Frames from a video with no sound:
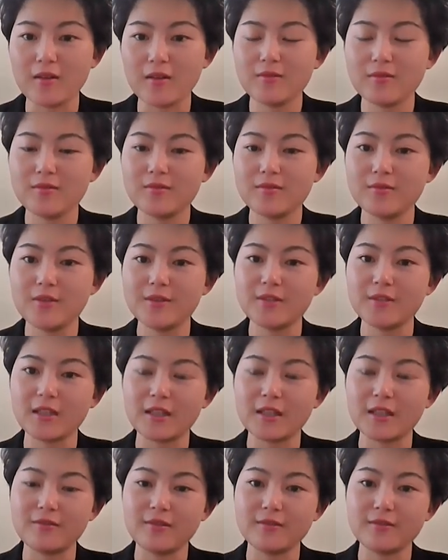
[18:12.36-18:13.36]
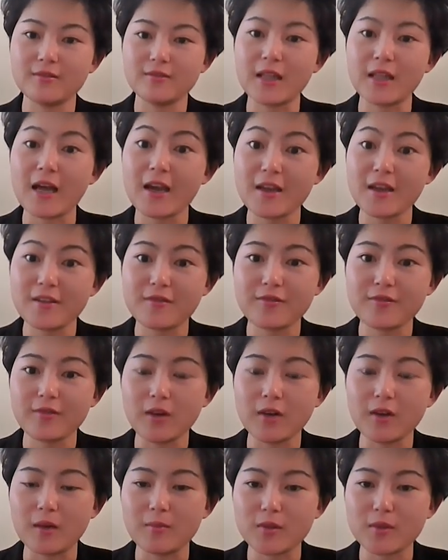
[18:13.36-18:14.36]
vividly live
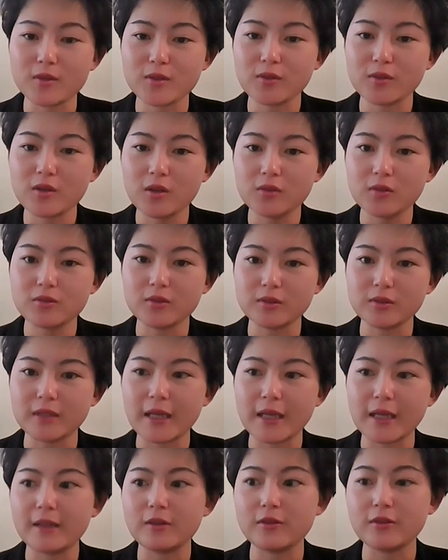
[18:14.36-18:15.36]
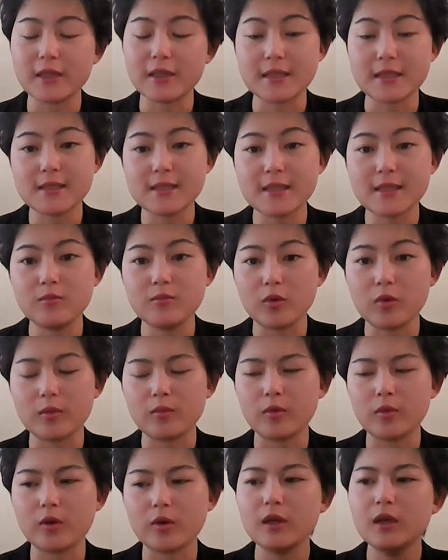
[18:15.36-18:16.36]
musical cultural that you can see more and
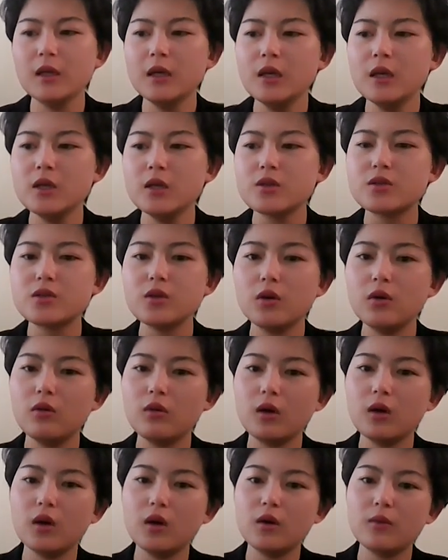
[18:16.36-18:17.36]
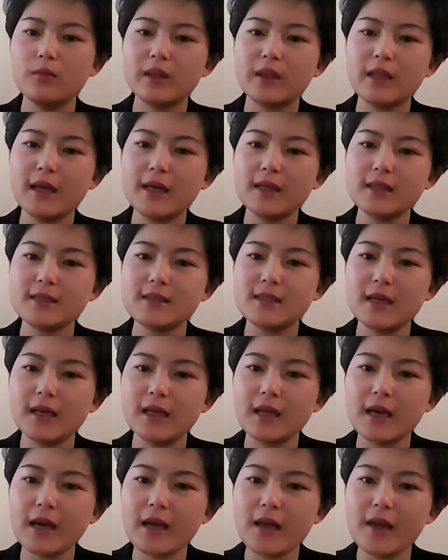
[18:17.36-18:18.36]
more. So with that
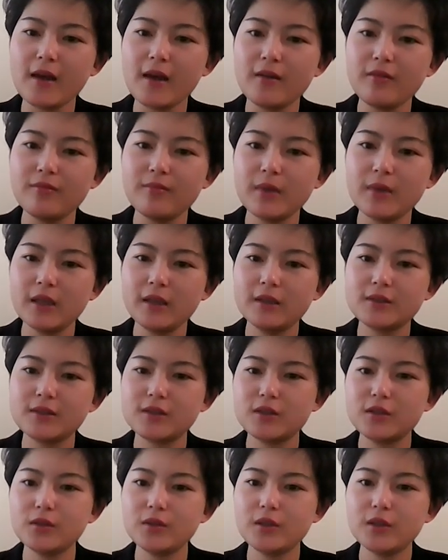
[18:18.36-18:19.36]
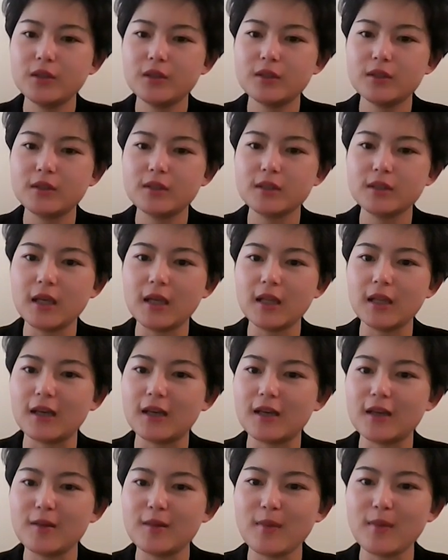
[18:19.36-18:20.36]
said, I have many students
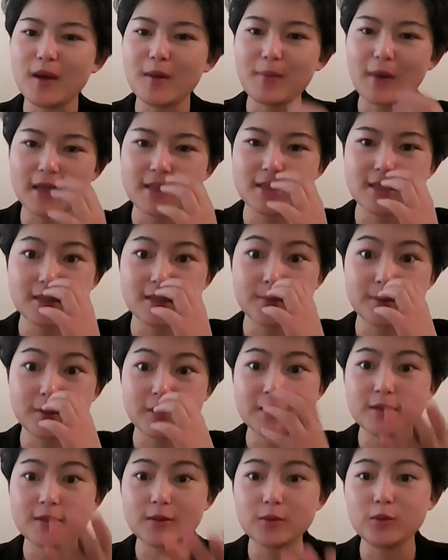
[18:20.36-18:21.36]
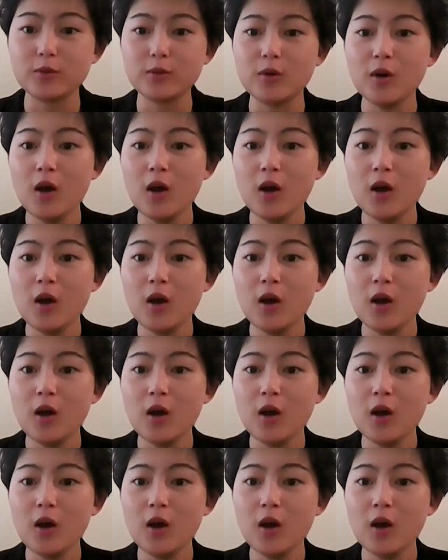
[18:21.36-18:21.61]
in my past experience who